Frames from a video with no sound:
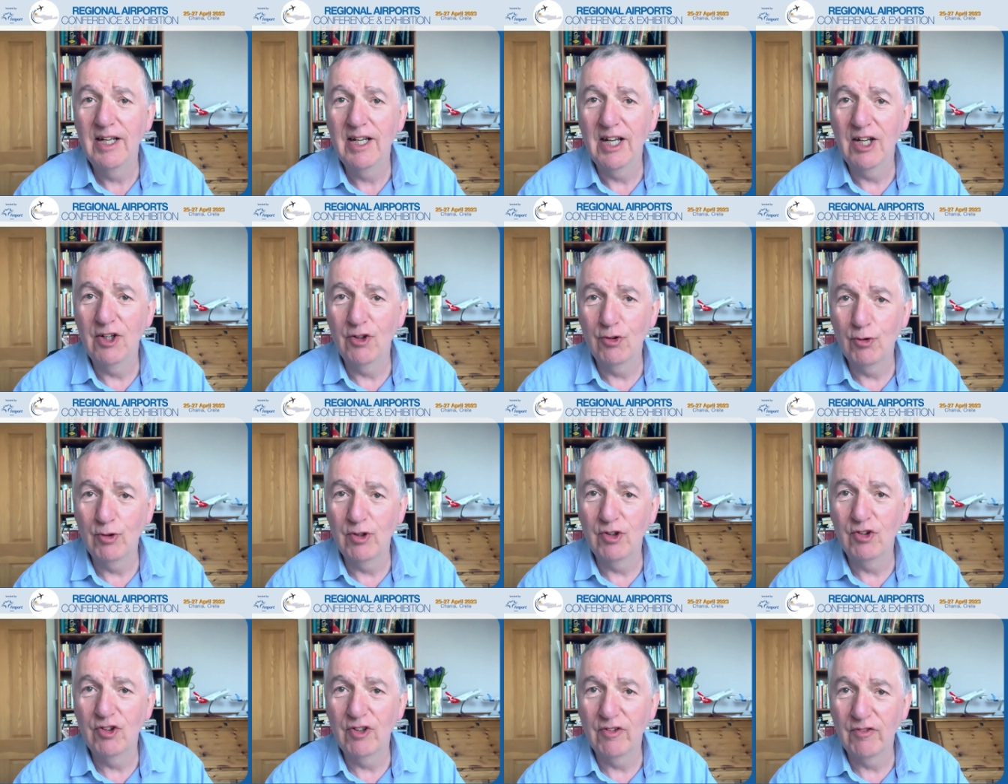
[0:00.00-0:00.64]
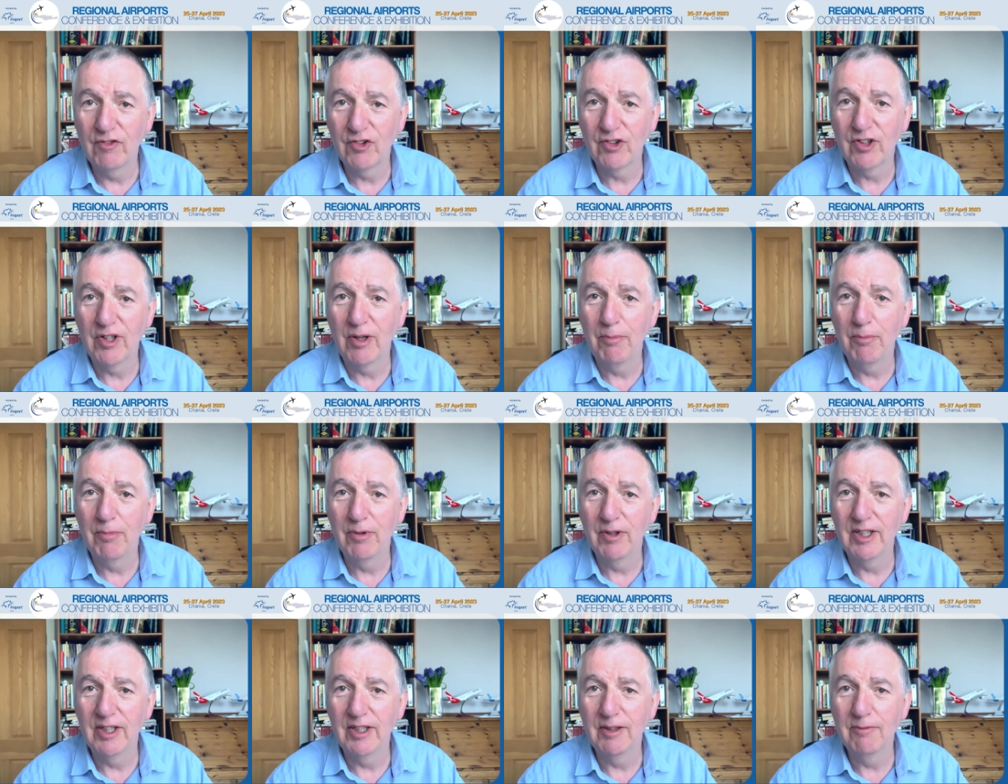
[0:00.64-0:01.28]
enjoy each other's
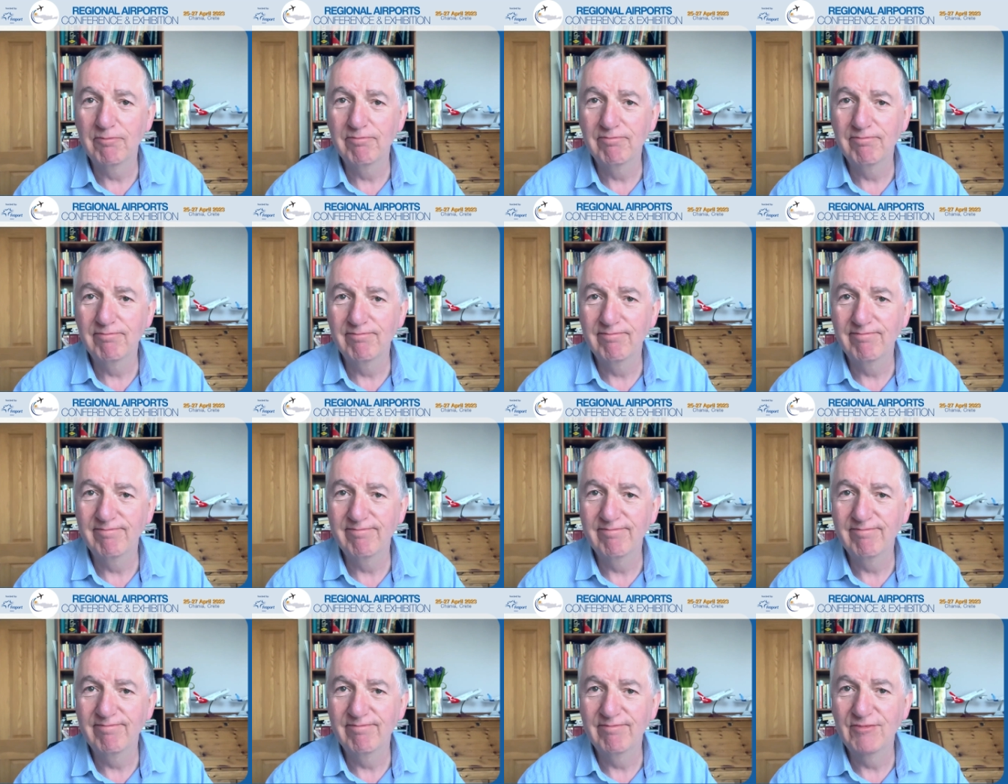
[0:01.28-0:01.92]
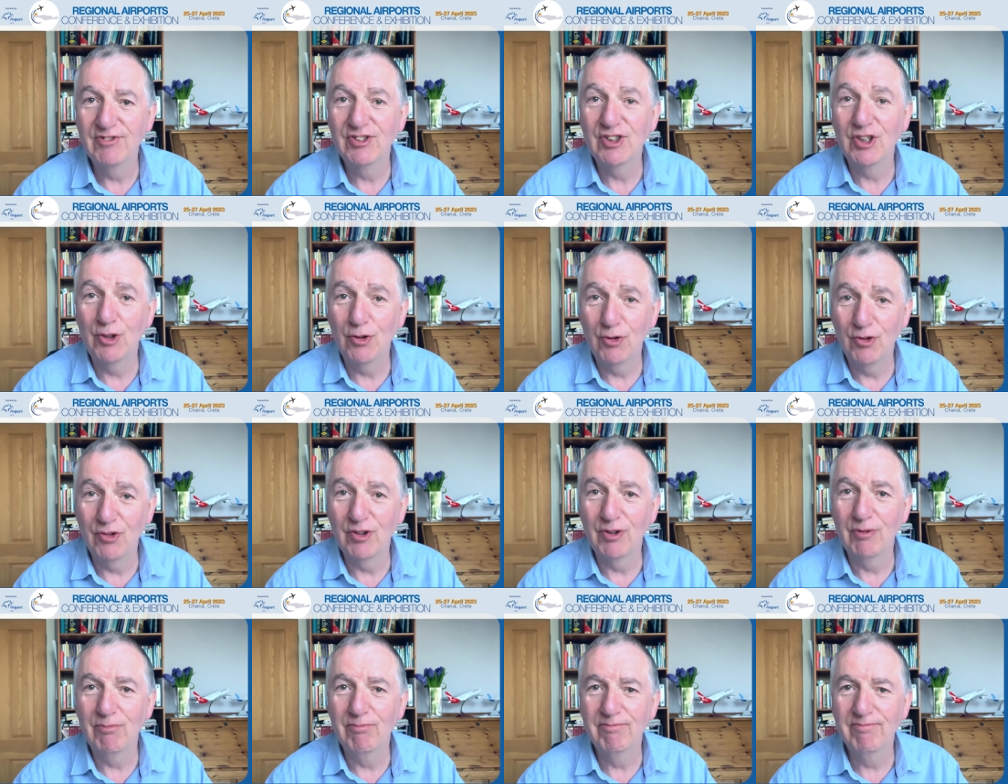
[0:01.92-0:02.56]
company. See you
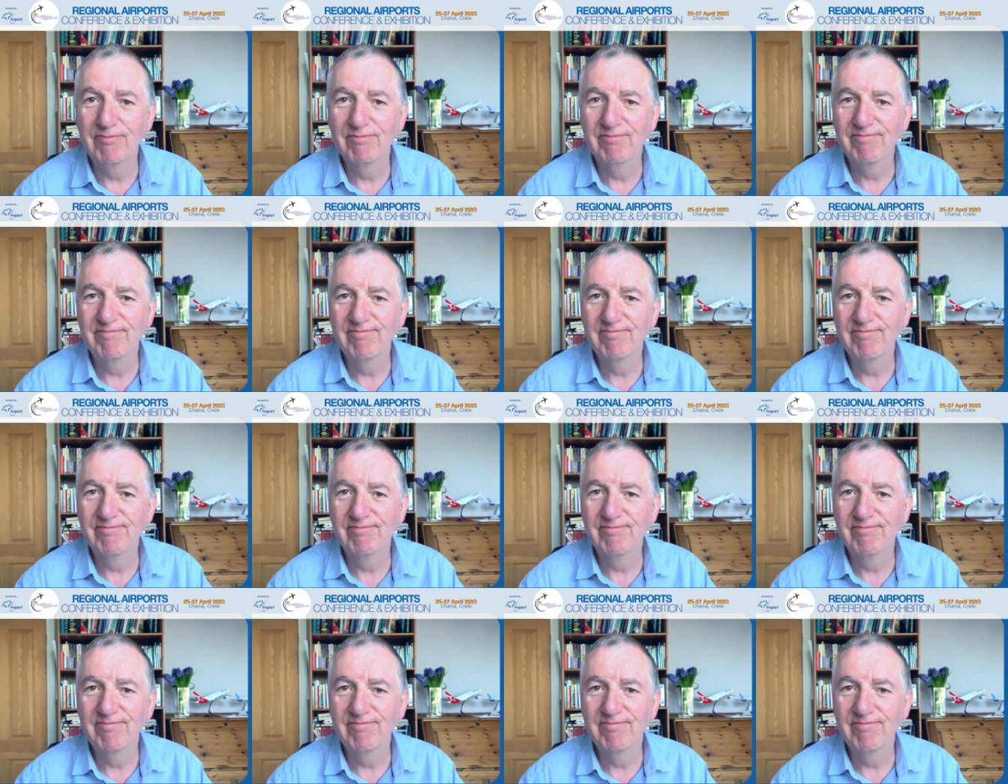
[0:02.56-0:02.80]
soon.